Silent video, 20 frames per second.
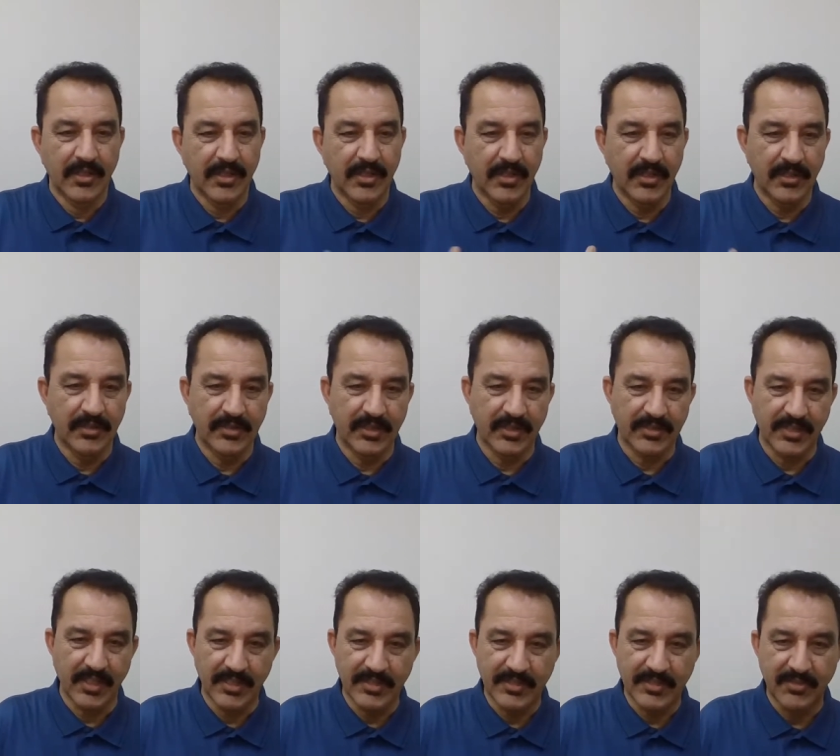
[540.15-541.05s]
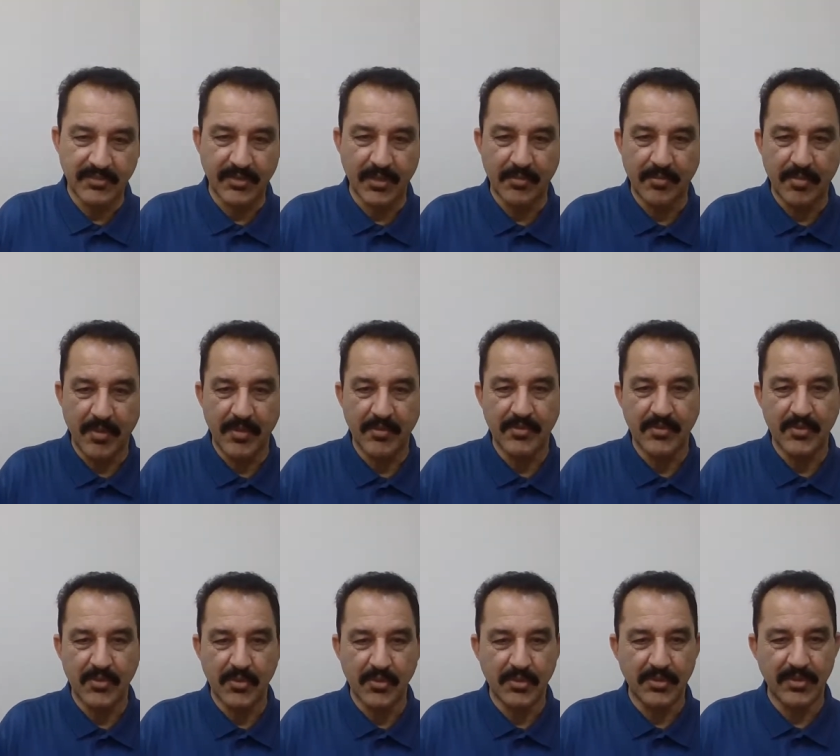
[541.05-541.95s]
The size of the pipe
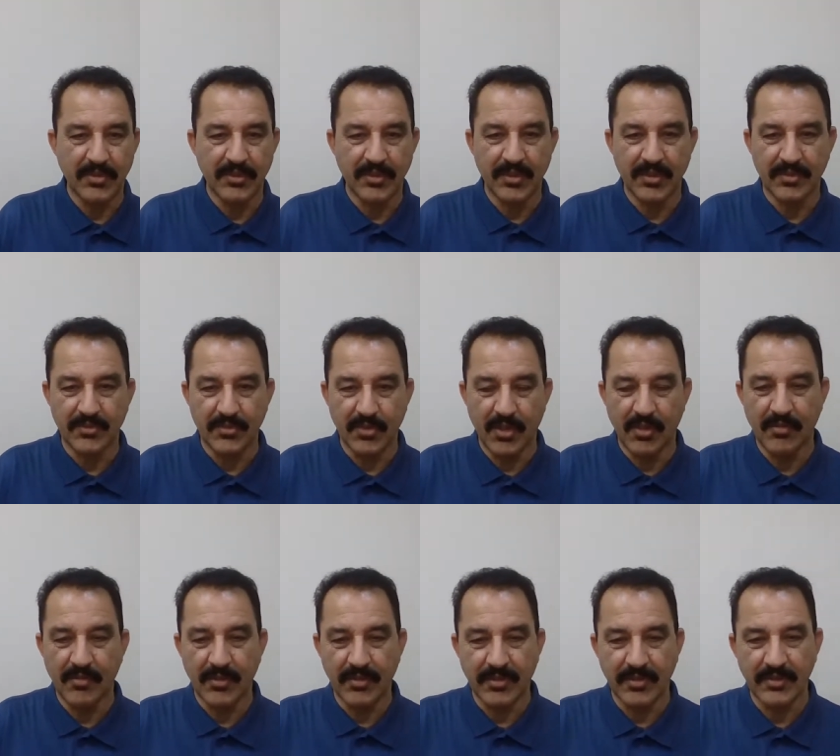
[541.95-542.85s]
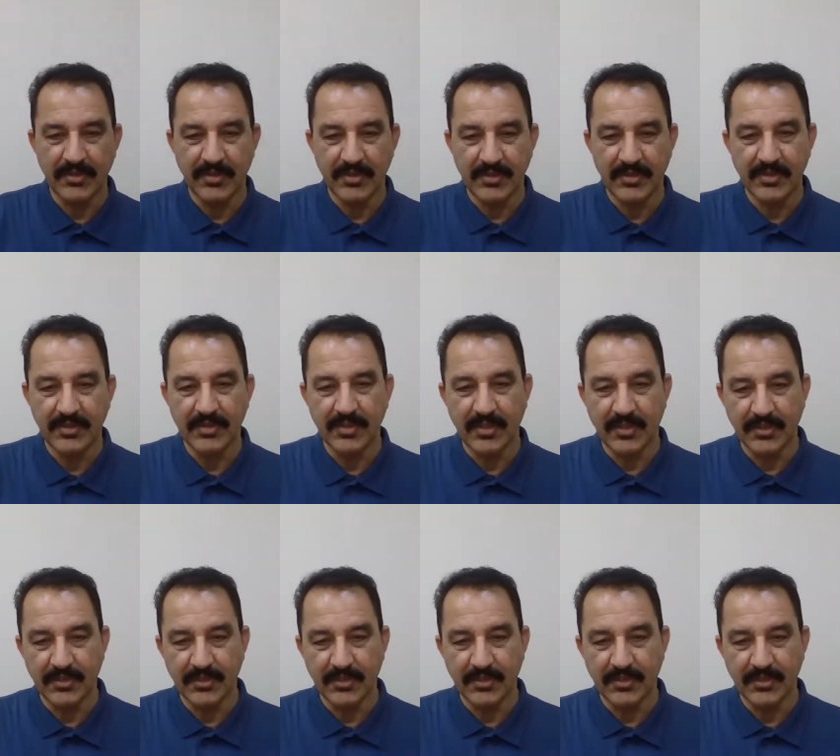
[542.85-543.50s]
used in the stormwater, this is